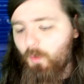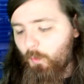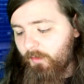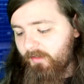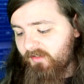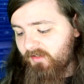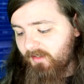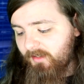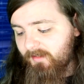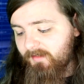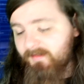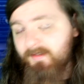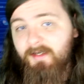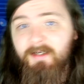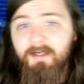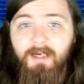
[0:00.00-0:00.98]
which
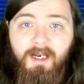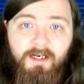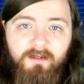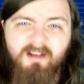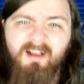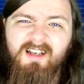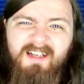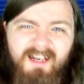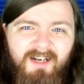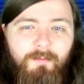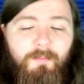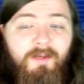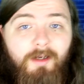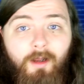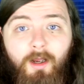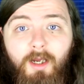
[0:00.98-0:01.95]
is, again, a little
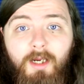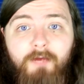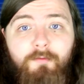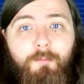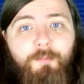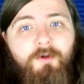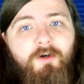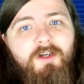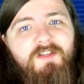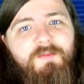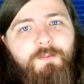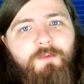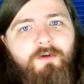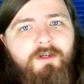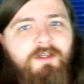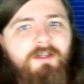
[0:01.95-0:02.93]
bit high of a price
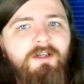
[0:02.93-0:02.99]
point.